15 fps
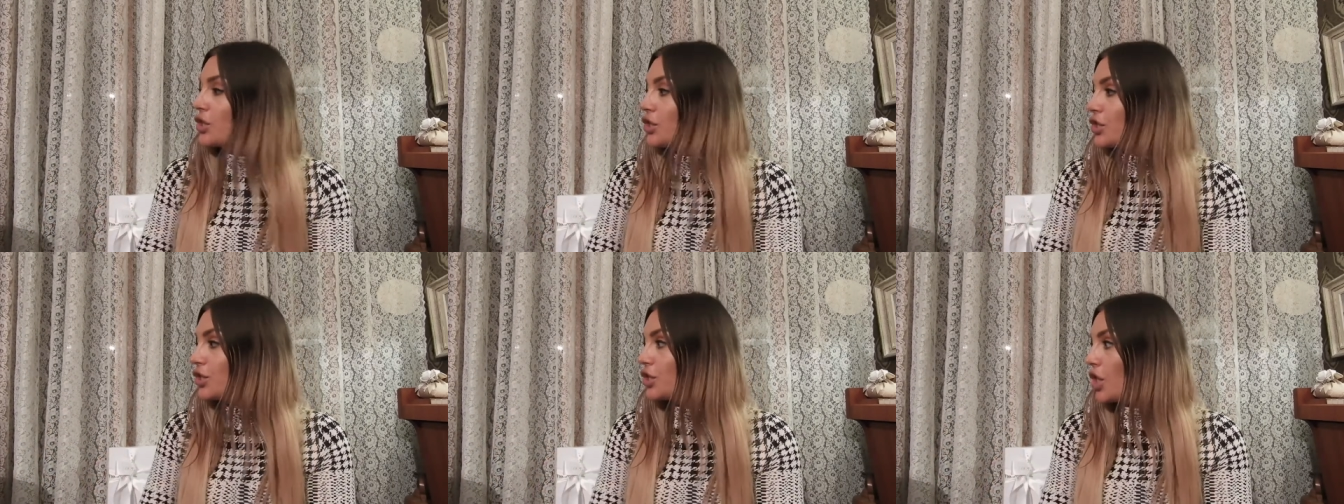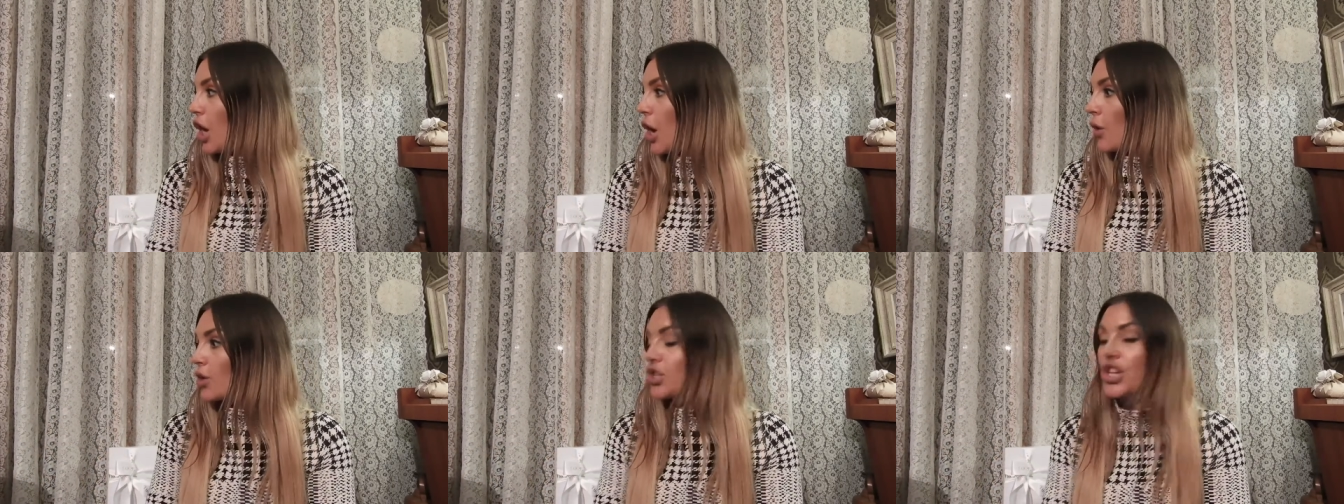
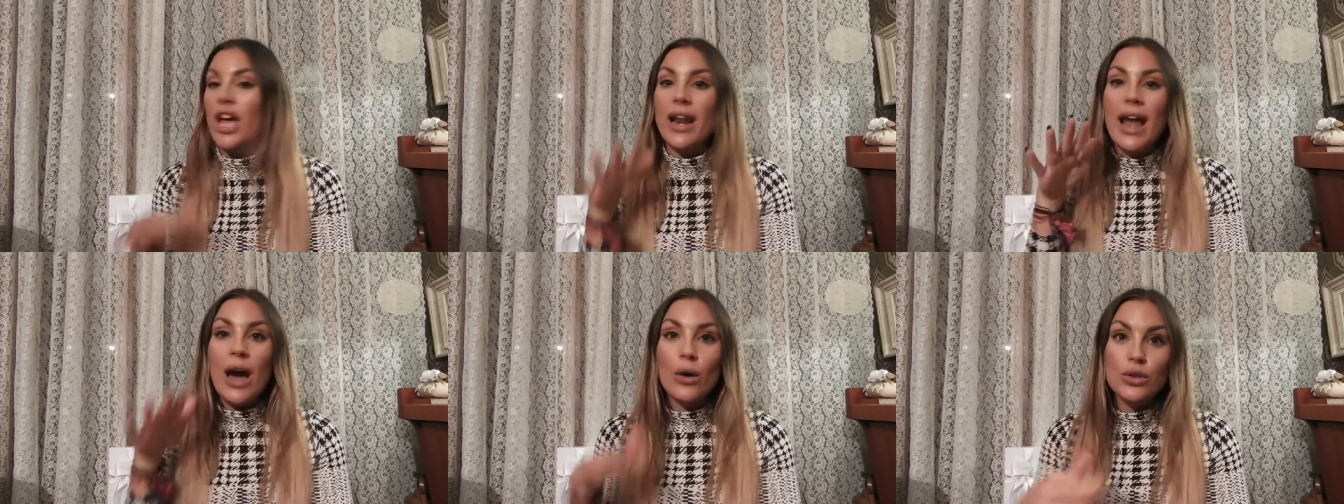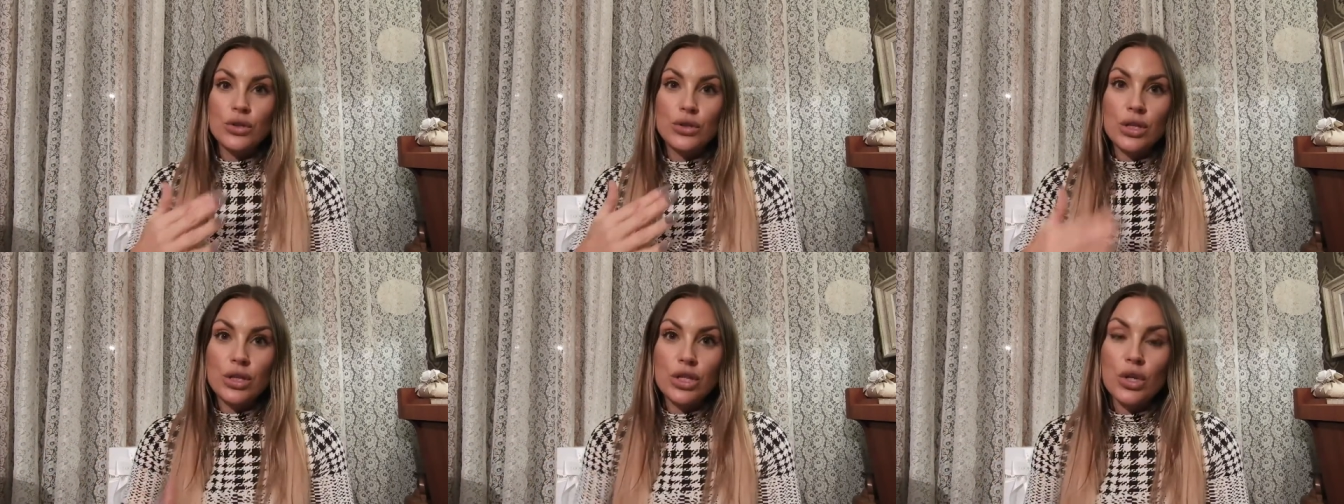So shout out
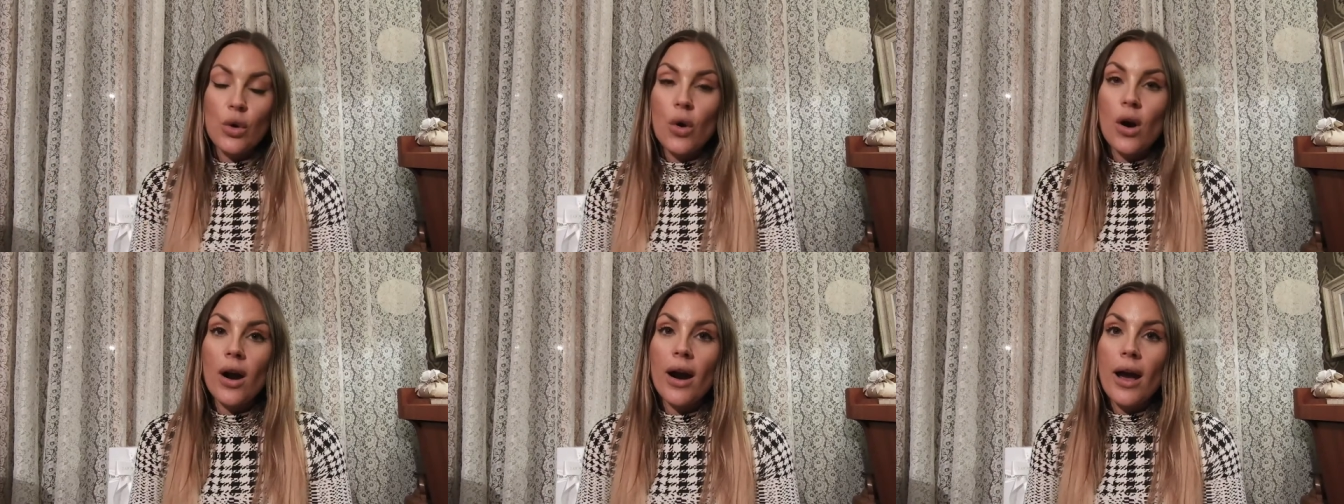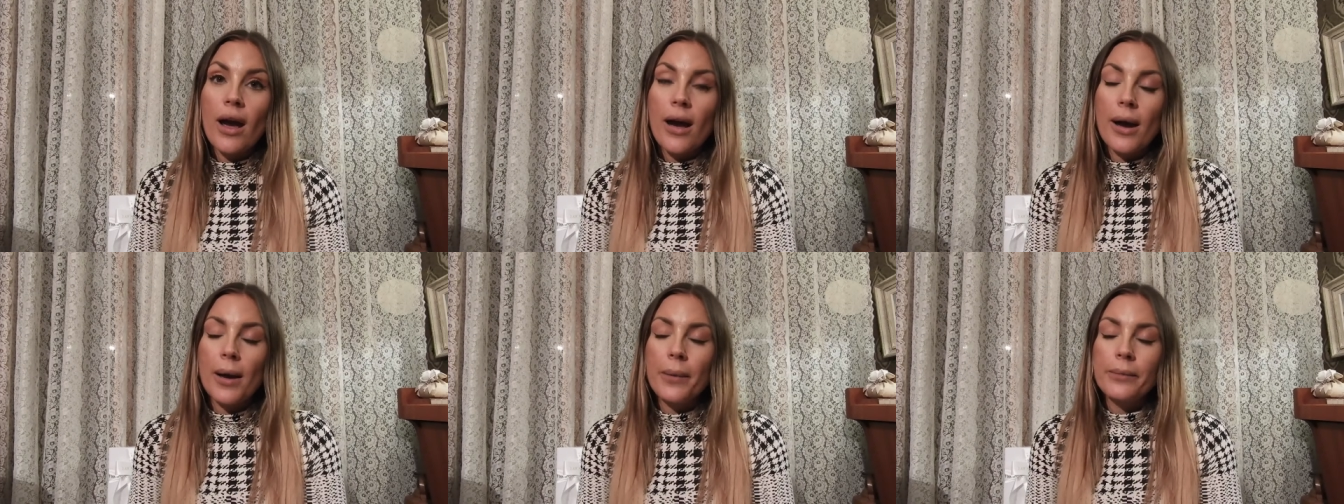to the Dior
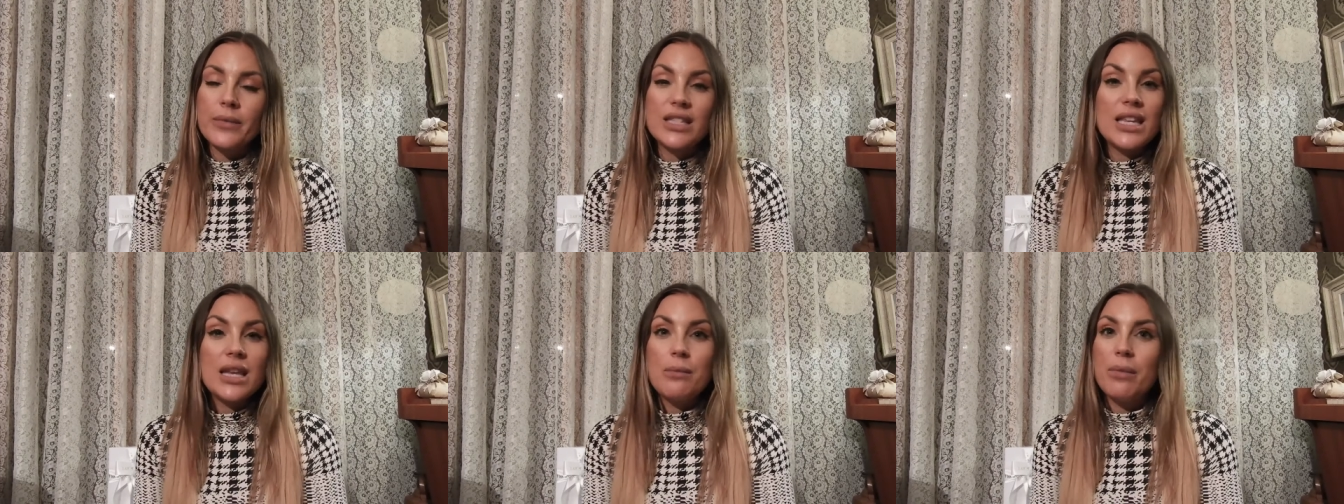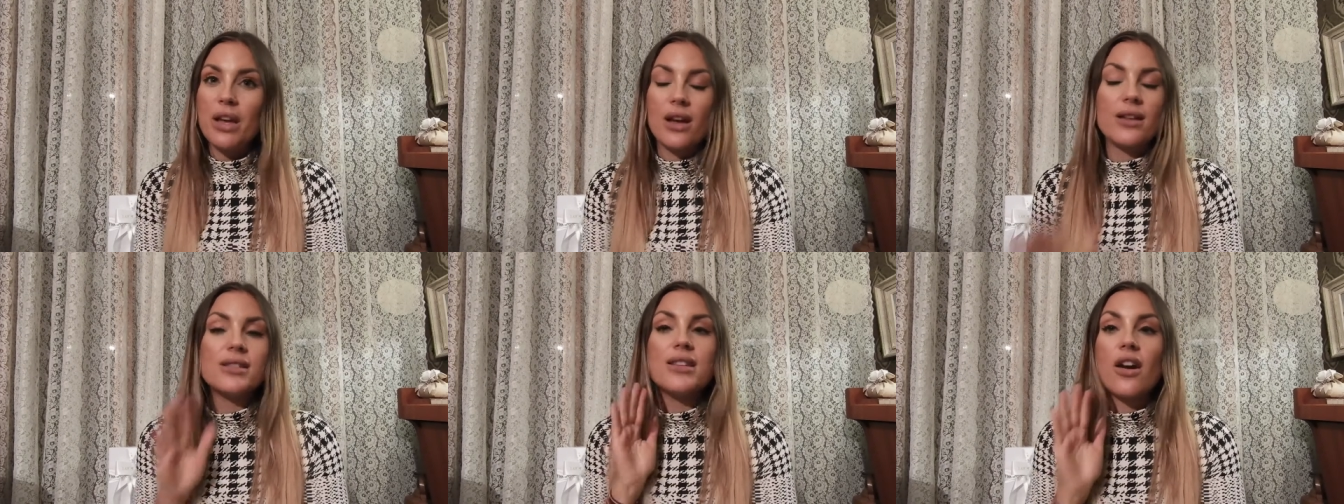um, team
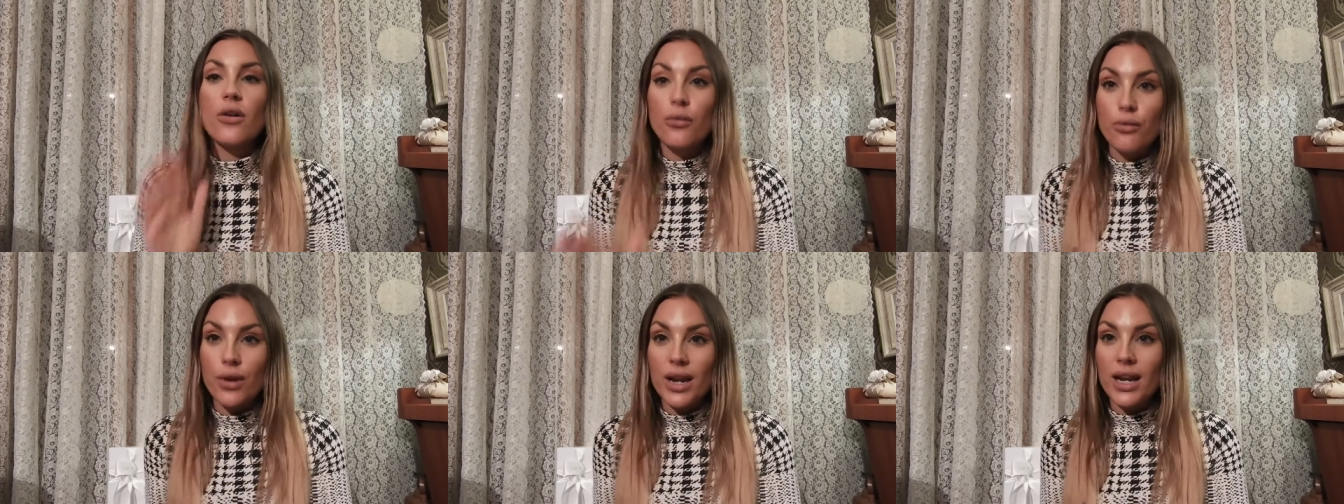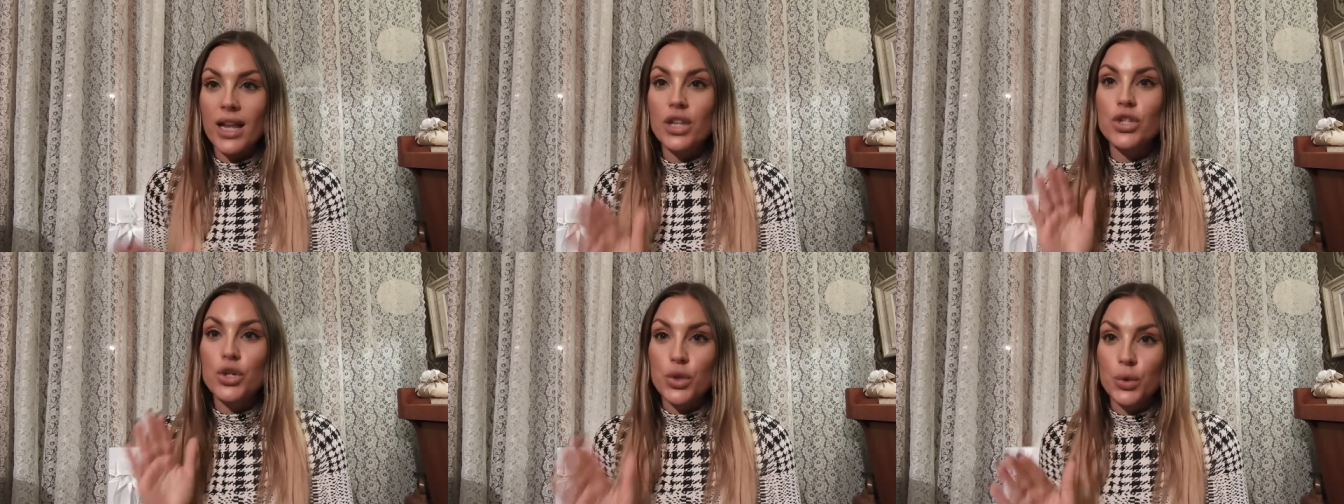because they are
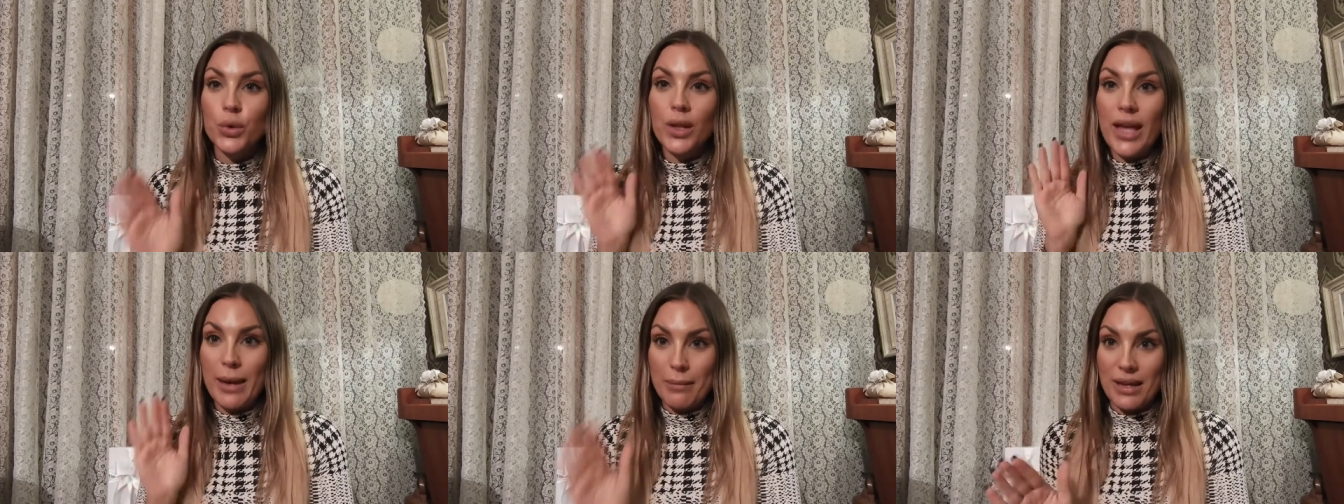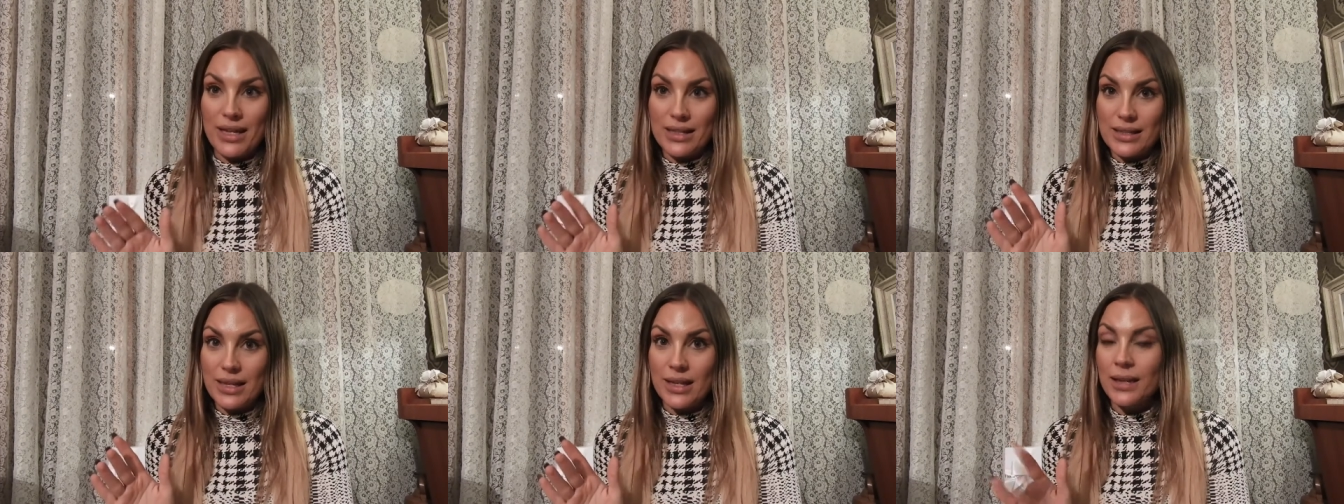really, truly
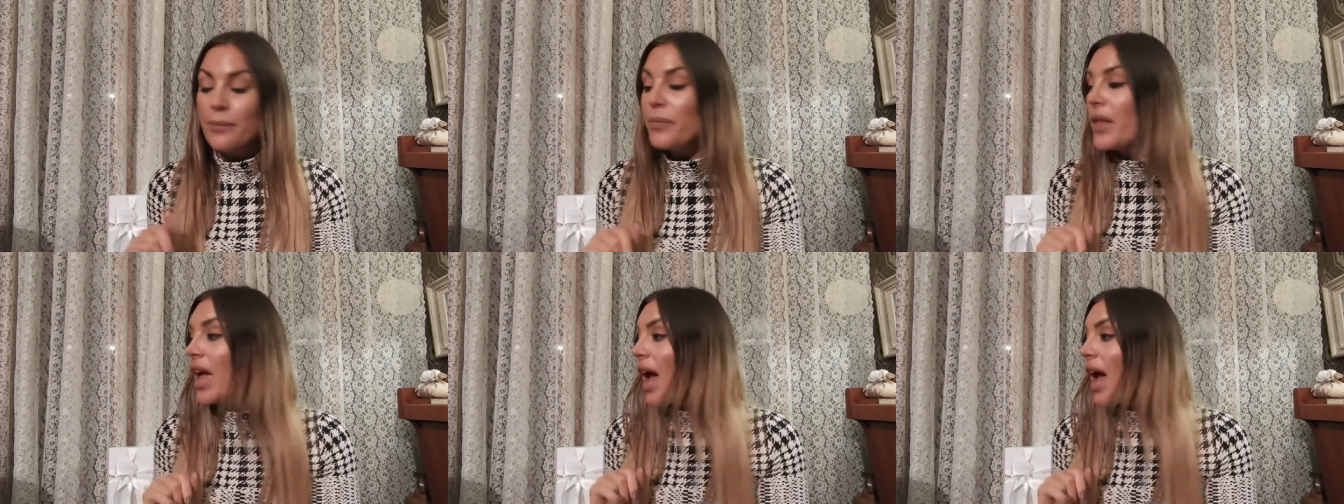amazing.